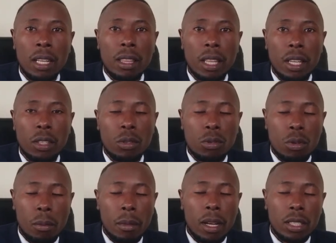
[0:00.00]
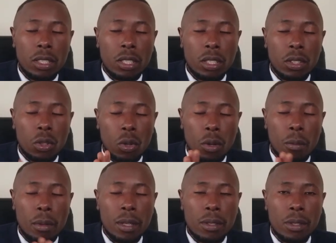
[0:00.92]
Thank you so much. God
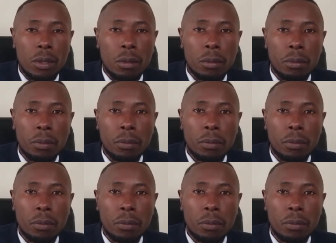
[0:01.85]
bless you.